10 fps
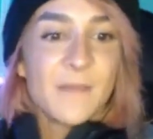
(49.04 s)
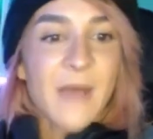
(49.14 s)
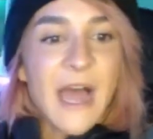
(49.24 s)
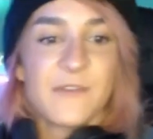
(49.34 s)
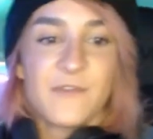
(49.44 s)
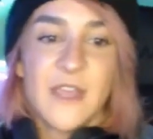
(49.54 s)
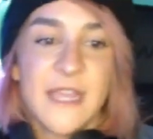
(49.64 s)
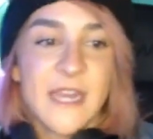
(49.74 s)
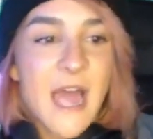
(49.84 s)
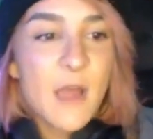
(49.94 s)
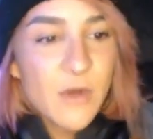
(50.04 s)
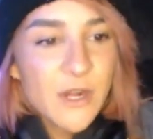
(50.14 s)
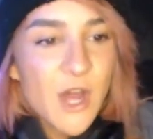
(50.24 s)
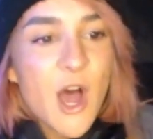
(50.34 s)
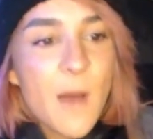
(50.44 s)
I figured I would
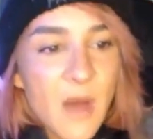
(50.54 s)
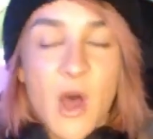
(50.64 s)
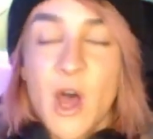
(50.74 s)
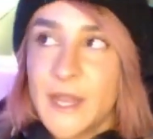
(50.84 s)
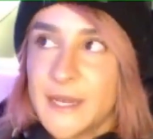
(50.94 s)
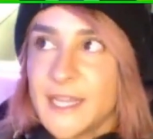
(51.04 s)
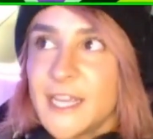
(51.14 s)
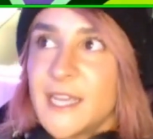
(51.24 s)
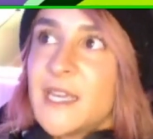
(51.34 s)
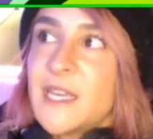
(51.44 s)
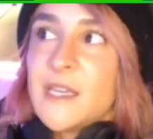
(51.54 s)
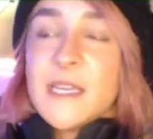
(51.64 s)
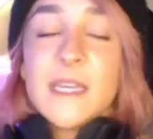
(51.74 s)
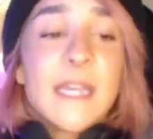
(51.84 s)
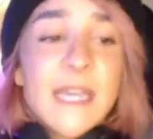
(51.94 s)
hop
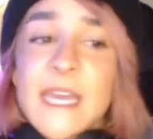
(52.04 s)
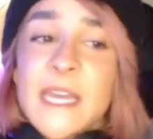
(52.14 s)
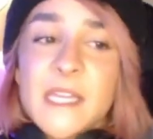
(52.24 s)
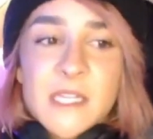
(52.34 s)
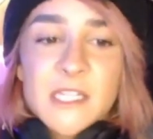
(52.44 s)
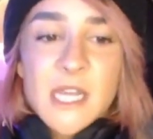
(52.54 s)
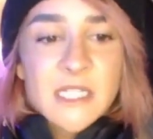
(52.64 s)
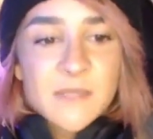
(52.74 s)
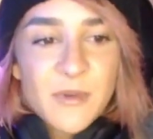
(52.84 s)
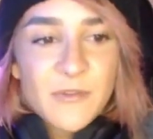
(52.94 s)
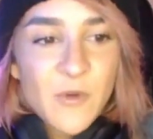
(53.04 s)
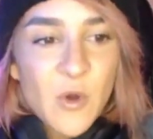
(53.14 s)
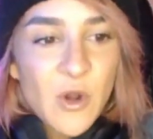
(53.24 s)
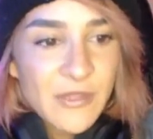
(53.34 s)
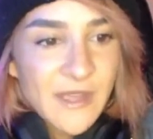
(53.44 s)
on here just
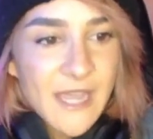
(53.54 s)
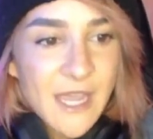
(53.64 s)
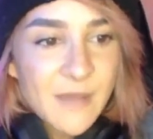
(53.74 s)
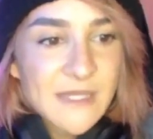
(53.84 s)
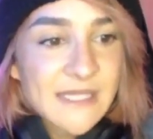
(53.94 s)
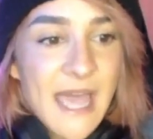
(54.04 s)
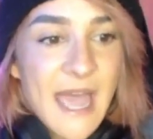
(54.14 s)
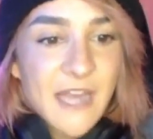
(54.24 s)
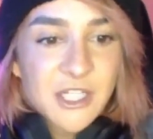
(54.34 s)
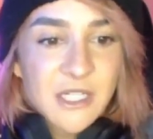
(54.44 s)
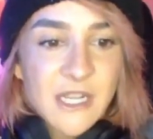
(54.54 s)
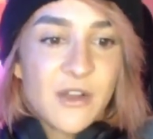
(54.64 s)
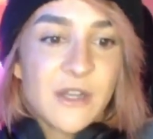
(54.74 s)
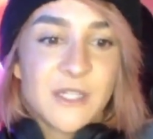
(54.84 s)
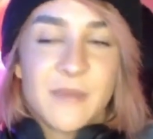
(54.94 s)
before the game is actually
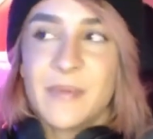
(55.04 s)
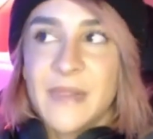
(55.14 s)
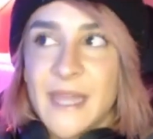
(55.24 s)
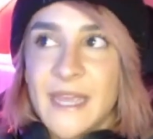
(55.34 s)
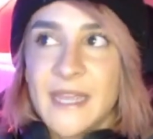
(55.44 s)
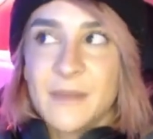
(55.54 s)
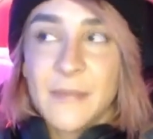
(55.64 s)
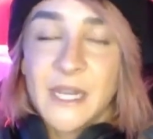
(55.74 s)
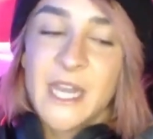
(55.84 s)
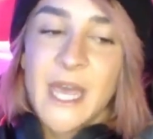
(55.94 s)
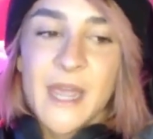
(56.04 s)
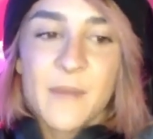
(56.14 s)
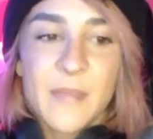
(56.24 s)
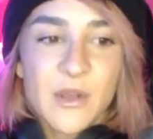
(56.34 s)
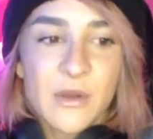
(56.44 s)
going to be played at
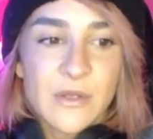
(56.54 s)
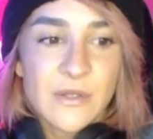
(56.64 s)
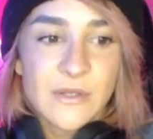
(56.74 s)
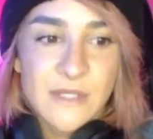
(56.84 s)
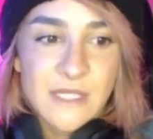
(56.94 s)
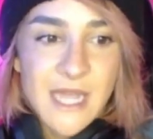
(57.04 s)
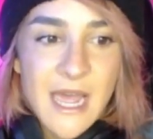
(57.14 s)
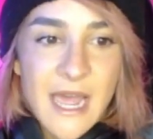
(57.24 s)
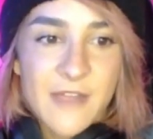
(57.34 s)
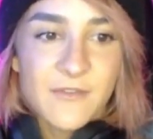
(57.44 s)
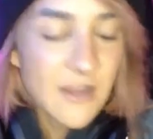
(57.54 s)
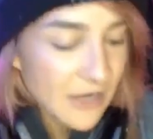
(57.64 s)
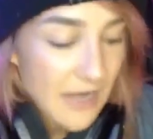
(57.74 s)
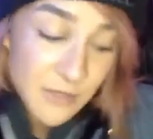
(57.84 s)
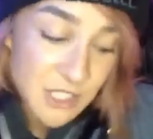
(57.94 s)
midnight, because I
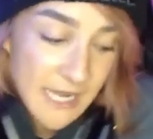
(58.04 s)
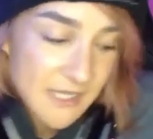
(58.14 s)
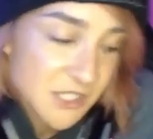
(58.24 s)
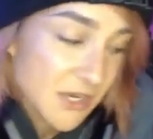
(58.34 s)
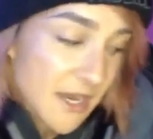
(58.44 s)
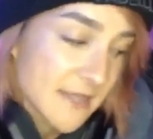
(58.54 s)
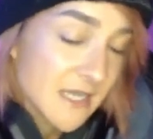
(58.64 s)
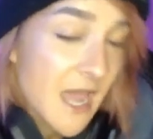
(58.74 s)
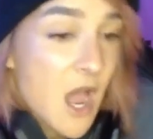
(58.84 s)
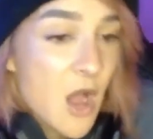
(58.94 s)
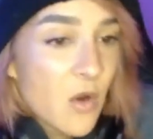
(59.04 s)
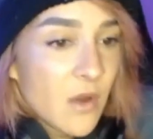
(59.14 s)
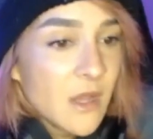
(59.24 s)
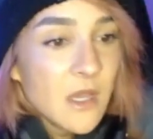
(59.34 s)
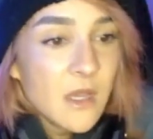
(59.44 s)
figured I would chat to you guys now,
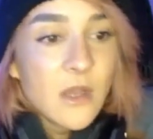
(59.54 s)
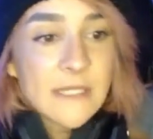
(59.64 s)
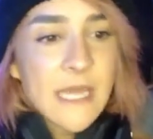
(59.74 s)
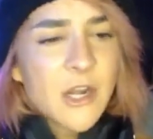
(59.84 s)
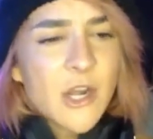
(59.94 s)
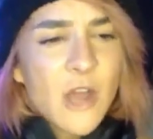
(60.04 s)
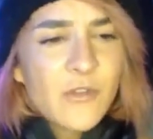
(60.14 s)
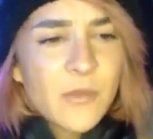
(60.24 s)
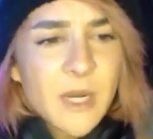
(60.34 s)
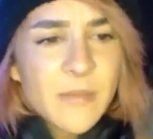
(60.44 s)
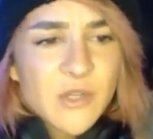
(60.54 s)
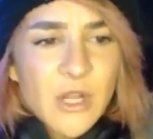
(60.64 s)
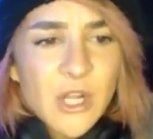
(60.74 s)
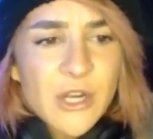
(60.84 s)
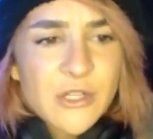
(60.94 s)
because I don't know if I'm going to be doing
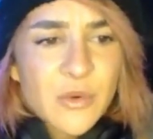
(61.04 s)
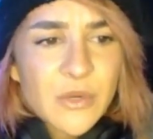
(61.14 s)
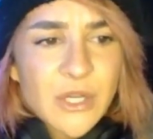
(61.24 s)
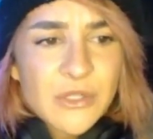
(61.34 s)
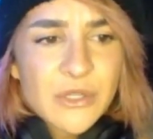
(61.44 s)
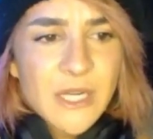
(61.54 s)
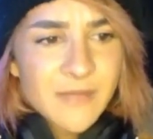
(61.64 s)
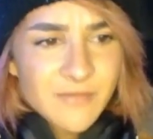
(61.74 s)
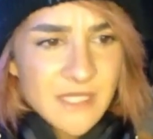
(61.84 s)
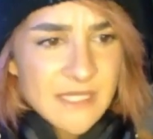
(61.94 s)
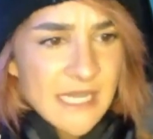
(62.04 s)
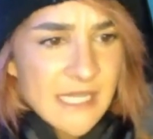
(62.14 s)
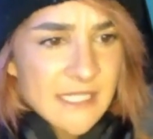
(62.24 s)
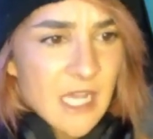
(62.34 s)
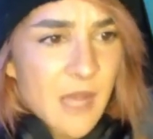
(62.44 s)
a lot of talking during it, just a
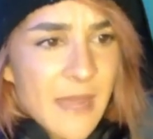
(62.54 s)
heads up.